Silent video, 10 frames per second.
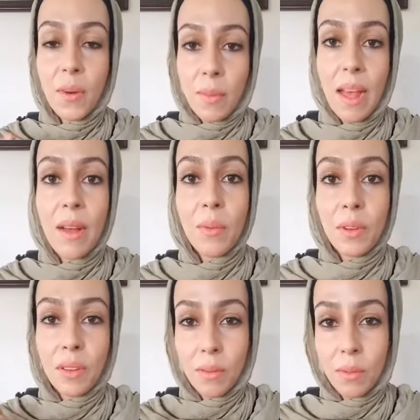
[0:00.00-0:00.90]
that
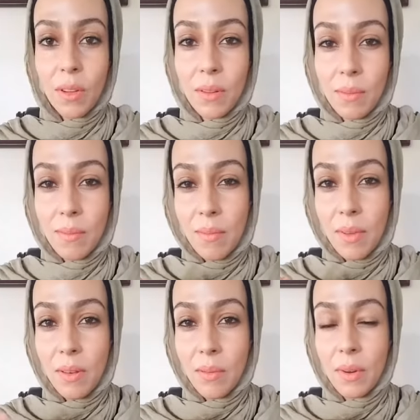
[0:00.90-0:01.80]

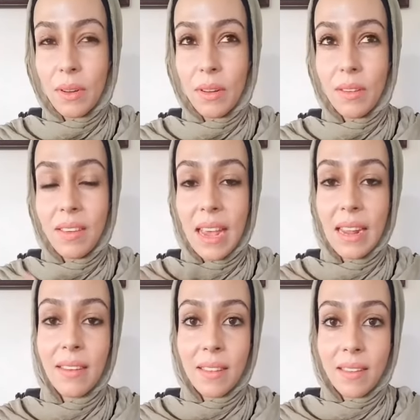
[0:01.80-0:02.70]
will
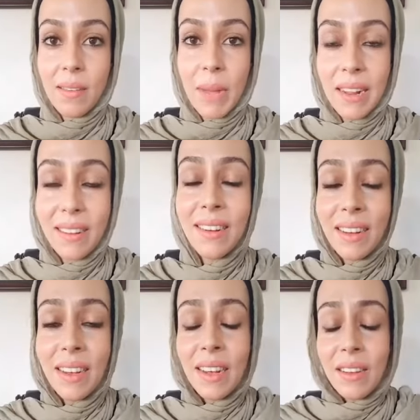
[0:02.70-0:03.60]
taint the smell.
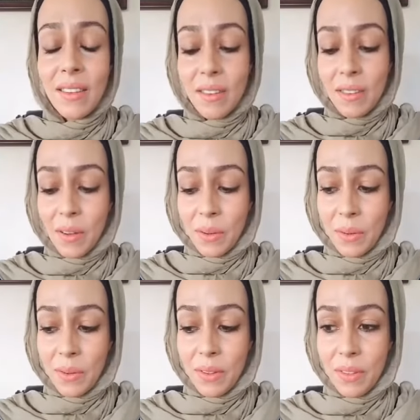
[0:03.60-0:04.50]
So